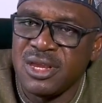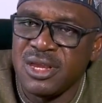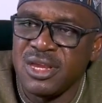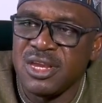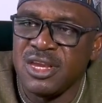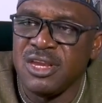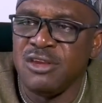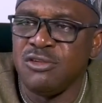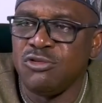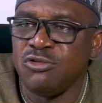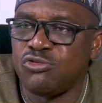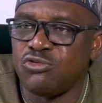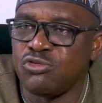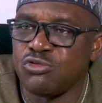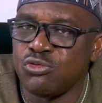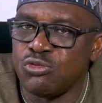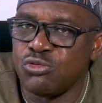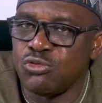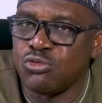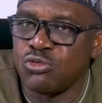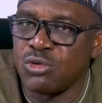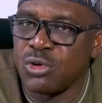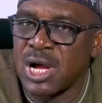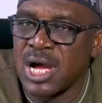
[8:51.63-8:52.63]

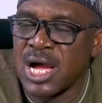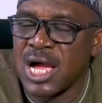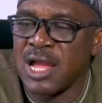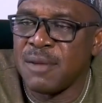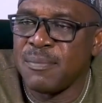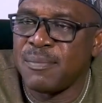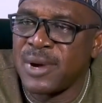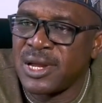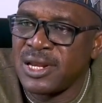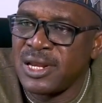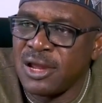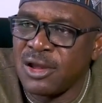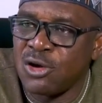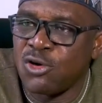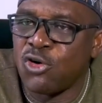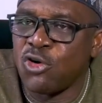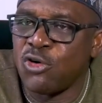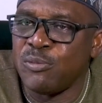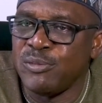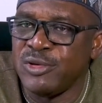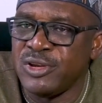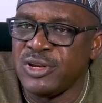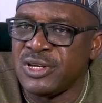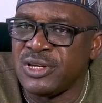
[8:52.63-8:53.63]
into IPADEC
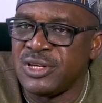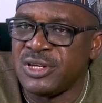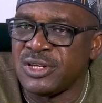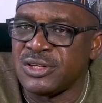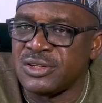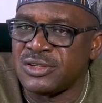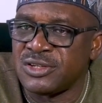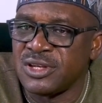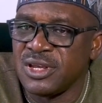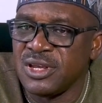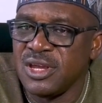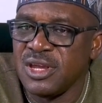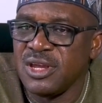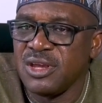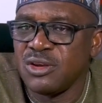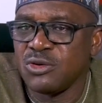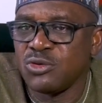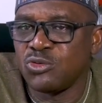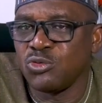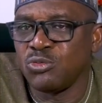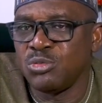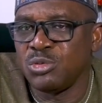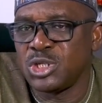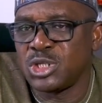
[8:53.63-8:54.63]
communities,
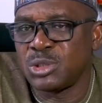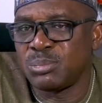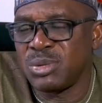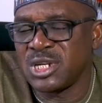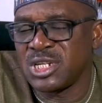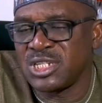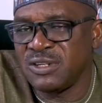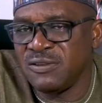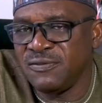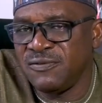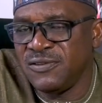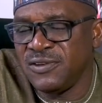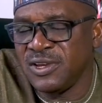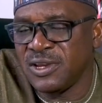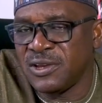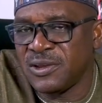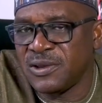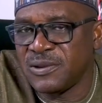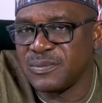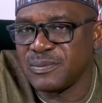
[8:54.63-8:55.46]
to be specific,